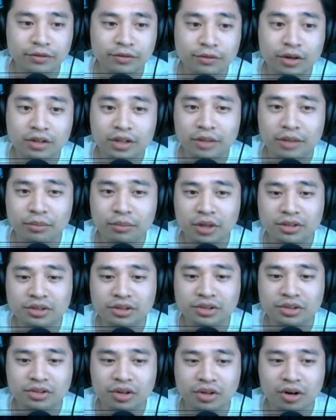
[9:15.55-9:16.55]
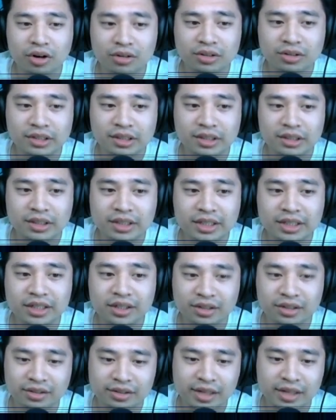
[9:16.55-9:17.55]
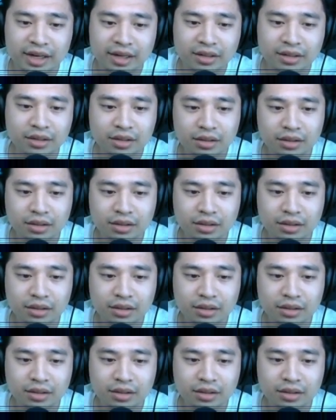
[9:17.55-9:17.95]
frontline monsters are already near dead.